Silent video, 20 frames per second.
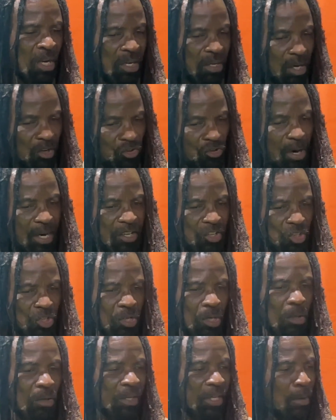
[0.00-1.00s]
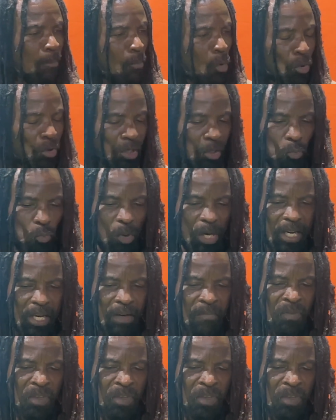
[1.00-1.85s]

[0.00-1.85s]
the traditional in a modern way.